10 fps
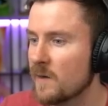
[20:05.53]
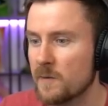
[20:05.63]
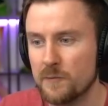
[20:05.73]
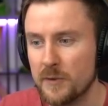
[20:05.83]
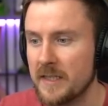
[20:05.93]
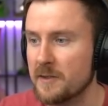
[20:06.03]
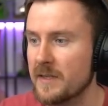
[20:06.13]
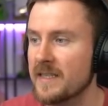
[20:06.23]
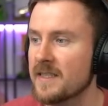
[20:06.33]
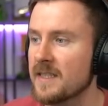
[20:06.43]
Really
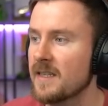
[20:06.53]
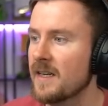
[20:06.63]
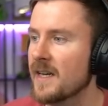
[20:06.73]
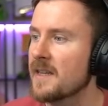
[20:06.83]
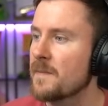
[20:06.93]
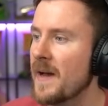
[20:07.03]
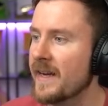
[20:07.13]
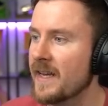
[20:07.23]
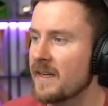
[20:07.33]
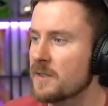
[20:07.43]
crazy. And the
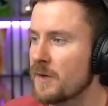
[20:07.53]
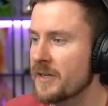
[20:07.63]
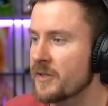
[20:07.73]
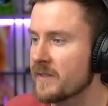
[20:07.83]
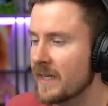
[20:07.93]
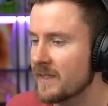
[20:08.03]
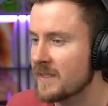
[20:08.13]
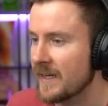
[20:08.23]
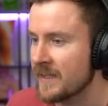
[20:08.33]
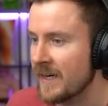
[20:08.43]
back end crusher is getting
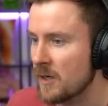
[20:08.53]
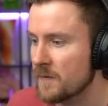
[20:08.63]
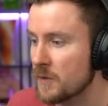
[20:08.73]
taken care of.